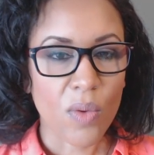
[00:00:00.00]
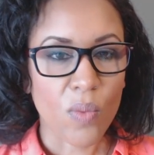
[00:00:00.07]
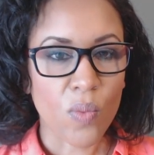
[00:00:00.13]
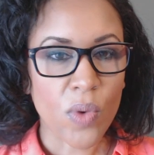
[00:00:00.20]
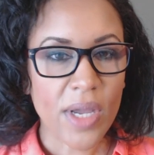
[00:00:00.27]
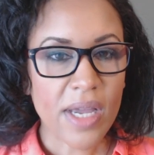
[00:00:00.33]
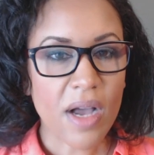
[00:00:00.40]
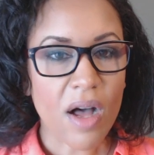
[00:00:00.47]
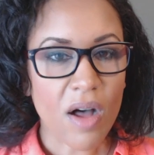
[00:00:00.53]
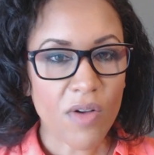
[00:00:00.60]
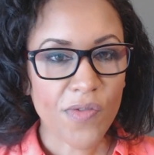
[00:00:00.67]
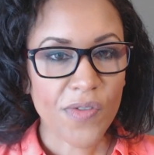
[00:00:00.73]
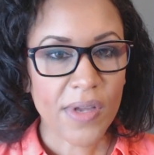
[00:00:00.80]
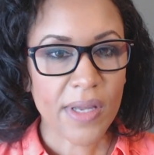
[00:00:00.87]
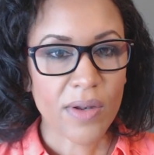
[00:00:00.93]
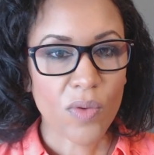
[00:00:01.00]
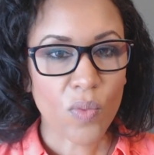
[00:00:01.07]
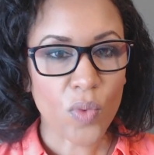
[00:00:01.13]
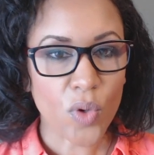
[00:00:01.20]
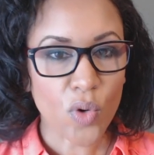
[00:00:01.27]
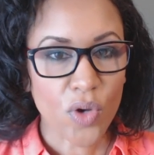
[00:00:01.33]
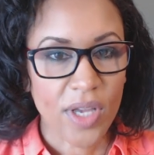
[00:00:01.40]
We often
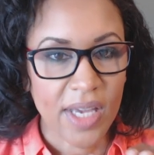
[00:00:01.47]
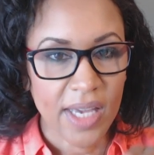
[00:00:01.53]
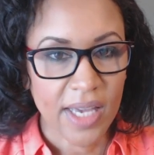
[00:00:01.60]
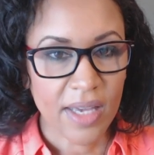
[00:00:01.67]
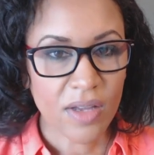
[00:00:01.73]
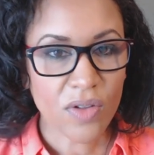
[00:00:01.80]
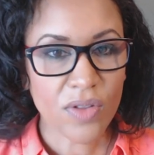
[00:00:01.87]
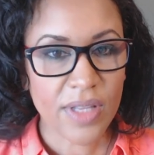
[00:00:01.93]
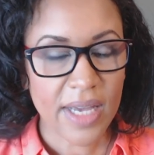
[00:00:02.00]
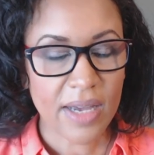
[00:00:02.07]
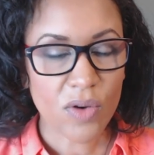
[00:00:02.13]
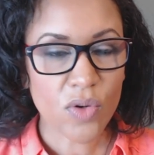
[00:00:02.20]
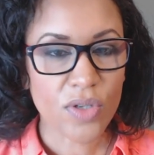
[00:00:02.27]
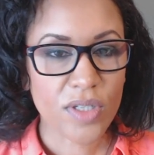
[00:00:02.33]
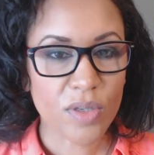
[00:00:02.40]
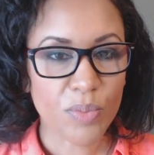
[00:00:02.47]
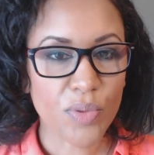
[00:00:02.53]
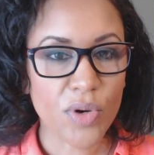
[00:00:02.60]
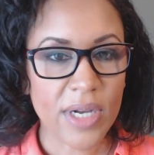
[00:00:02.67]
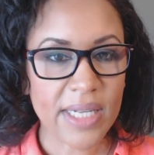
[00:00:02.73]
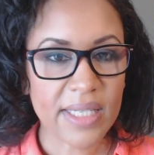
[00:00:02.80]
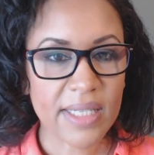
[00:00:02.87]
will kill that or
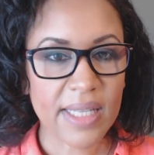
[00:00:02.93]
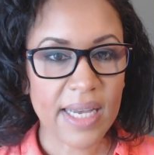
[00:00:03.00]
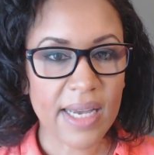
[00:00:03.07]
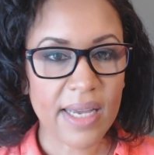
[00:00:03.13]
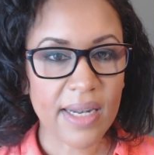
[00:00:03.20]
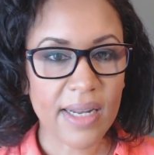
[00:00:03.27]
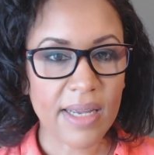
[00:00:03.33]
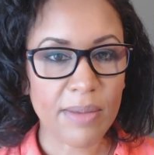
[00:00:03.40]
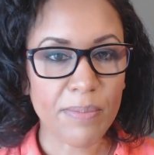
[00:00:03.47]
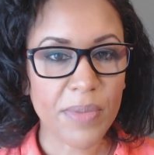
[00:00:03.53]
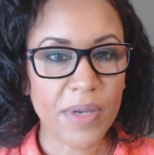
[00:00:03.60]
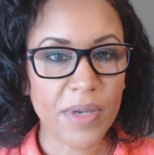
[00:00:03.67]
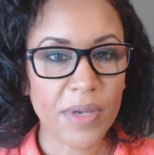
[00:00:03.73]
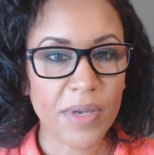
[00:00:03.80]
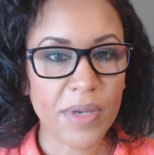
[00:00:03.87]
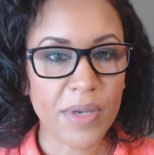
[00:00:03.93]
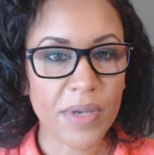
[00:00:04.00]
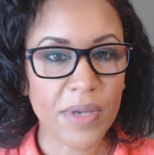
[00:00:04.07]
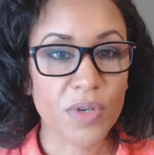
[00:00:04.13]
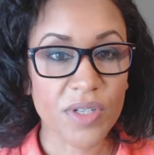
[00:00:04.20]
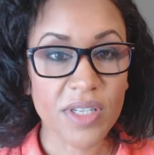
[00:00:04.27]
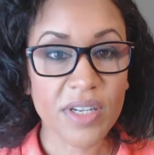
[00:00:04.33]
suppress that in people,
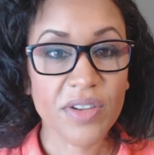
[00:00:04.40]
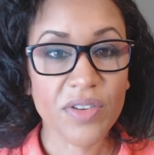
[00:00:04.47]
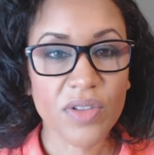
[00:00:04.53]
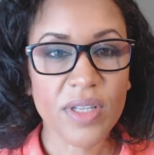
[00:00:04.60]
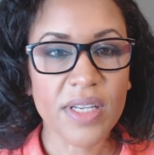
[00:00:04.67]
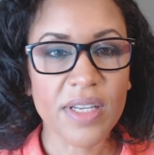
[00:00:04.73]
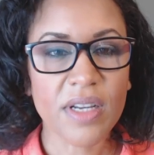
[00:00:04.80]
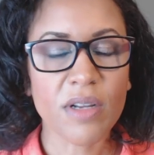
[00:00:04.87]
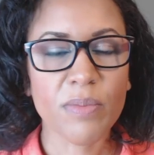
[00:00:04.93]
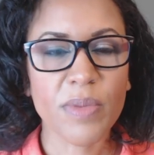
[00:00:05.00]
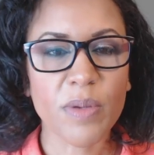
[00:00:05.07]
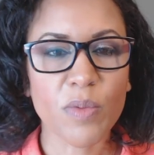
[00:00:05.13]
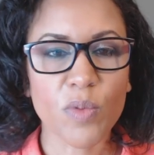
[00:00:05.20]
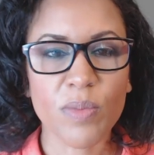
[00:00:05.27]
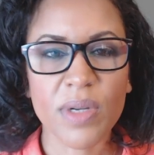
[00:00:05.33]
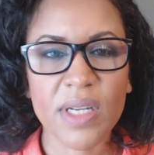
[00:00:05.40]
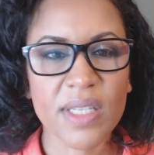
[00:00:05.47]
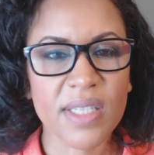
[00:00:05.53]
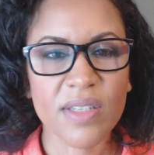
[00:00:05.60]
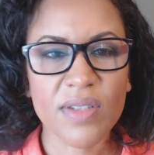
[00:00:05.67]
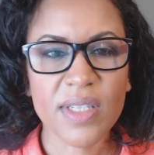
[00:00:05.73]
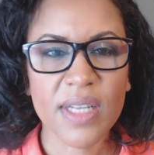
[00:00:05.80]
particularly young people, because
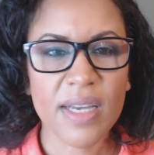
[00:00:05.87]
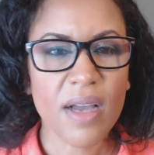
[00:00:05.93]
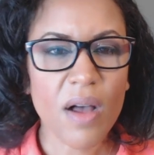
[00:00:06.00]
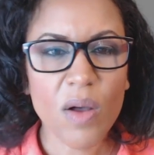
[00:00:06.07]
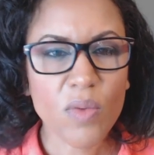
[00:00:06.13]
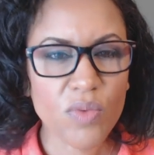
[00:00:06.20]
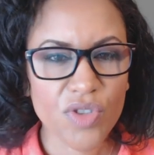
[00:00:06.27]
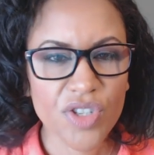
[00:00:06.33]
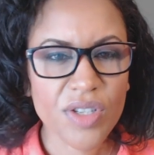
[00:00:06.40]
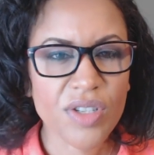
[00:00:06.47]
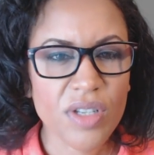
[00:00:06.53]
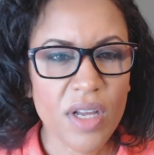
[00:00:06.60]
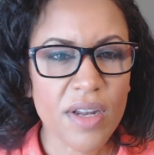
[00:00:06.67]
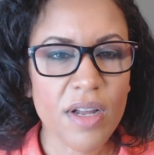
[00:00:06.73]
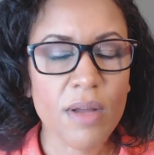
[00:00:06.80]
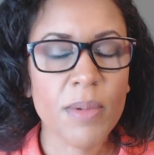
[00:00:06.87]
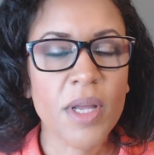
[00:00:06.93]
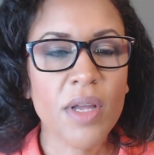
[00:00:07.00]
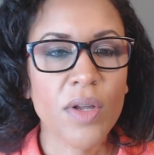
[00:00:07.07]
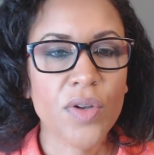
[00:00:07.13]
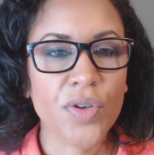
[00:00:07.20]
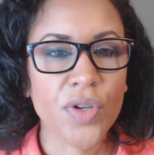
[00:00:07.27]
they'll say, "Oh, just shut up,
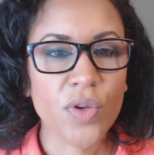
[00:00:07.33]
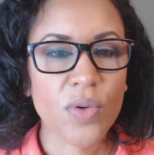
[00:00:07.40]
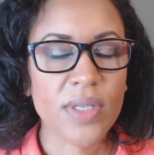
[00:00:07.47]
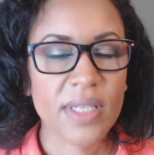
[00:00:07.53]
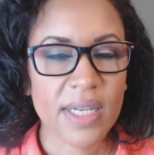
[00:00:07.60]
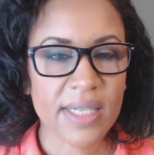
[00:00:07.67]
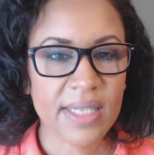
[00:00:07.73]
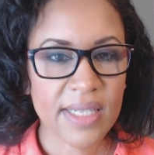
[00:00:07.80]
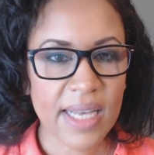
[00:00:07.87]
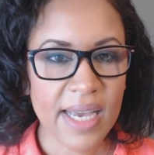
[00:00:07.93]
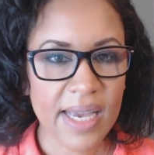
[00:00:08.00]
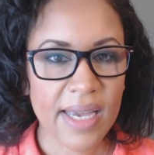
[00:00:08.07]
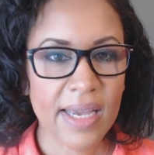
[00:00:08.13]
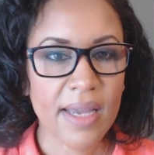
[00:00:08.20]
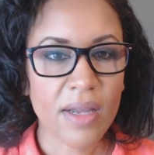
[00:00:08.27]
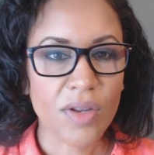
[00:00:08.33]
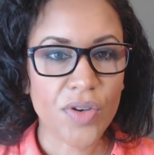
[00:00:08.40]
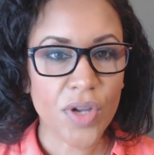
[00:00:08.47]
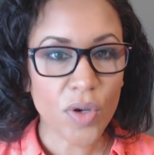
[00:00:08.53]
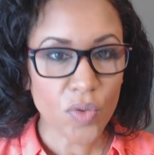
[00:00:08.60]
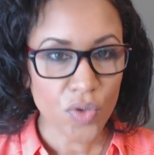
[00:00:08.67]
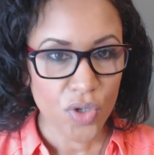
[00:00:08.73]
do as I say,
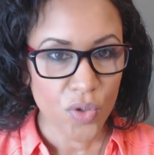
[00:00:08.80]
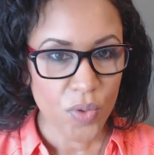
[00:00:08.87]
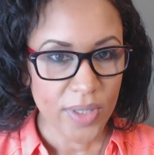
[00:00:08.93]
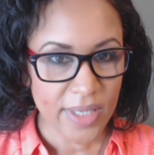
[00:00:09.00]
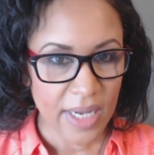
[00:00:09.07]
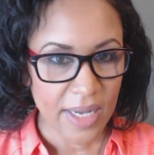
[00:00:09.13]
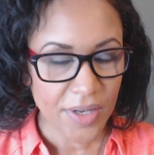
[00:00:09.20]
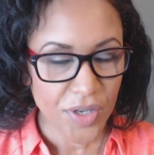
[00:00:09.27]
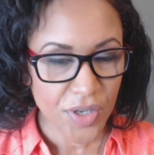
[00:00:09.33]
don't do as